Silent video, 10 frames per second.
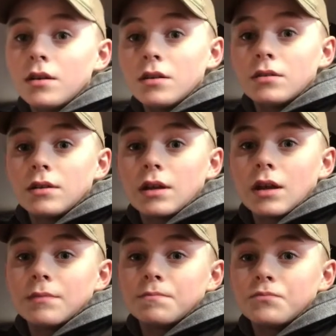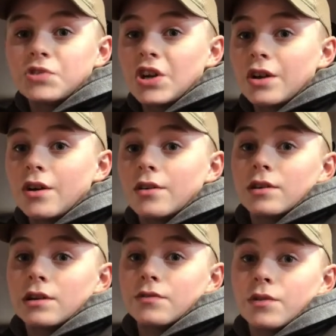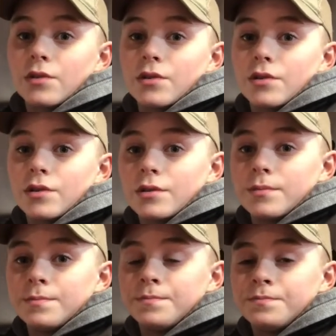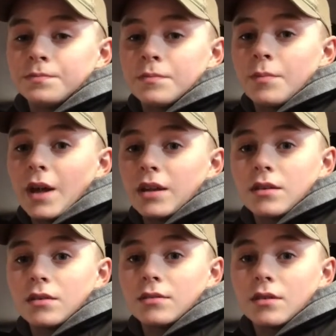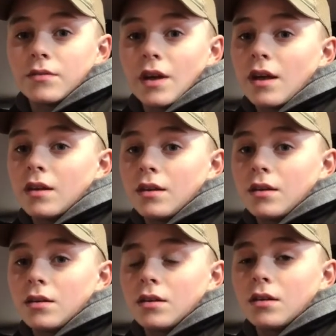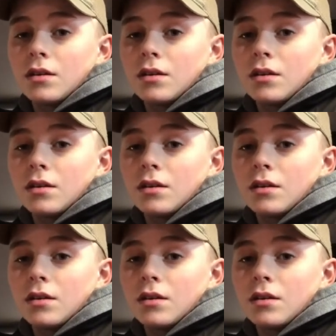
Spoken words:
They get dry concrete floor or bedding of hay